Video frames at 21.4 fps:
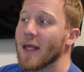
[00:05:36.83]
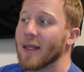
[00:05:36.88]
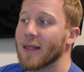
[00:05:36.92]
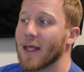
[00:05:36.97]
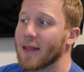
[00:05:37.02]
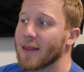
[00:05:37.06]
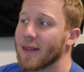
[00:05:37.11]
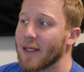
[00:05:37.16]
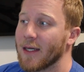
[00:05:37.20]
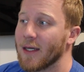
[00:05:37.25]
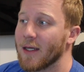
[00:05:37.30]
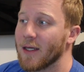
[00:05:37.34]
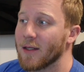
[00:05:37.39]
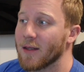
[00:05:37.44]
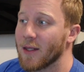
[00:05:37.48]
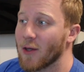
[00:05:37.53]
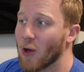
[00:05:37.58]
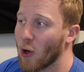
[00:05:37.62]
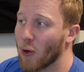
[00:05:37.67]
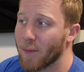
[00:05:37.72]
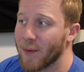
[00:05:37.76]
that the
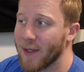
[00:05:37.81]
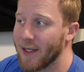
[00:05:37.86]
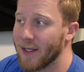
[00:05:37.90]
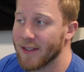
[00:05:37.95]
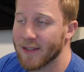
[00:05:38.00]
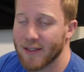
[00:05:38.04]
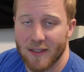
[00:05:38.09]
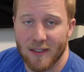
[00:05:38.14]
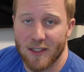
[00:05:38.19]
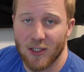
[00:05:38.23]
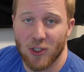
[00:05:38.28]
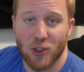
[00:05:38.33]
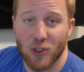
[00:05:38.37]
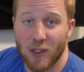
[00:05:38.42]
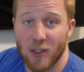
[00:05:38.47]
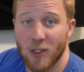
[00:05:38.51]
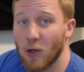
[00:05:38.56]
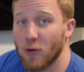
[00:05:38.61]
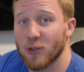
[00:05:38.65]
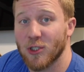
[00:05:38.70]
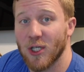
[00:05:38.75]
RPEs
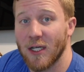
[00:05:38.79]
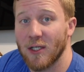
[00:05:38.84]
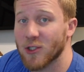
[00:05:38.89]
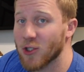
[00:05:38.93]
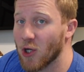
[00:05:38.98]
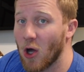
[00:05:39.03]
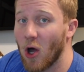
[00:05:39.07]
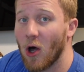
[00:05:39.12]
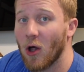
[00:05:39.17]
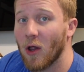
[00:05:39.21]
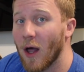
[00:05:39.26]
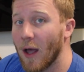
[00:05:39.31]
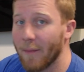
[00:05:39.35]
essentially don't change at all.